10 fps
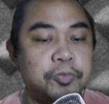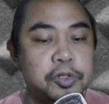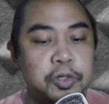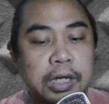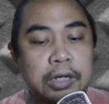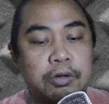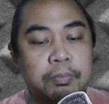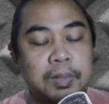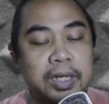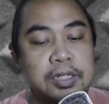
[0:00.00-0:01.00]
You can
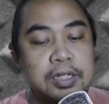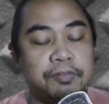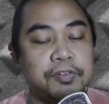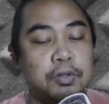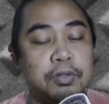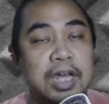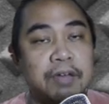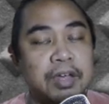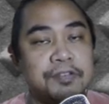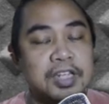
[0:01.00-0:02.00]
replace if you don't
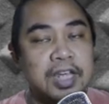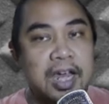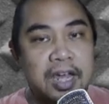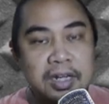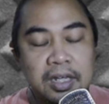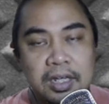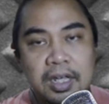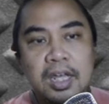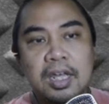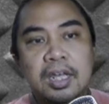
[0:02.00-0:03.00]
have FC Annie,
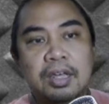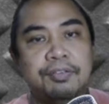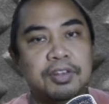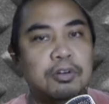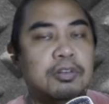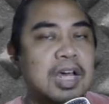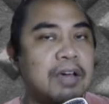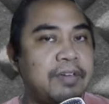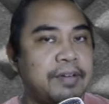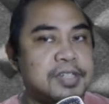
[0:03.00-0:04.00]
if you don't
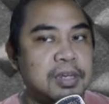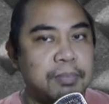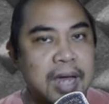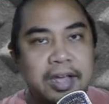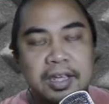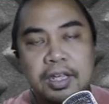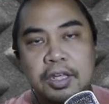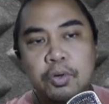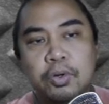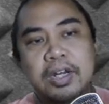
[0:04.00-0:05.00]
have FC Maggie,
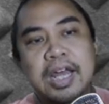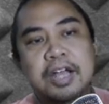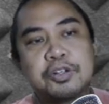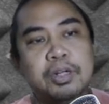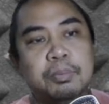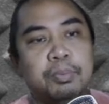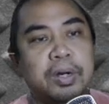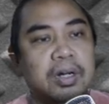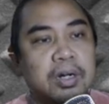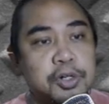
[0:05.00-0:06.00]
you can actually
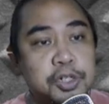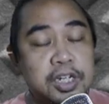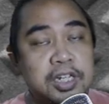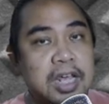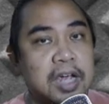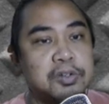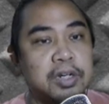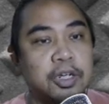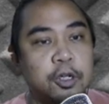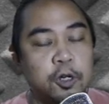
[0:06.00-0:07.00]
bring her. She's
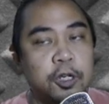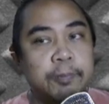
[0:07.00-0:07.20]
actually good.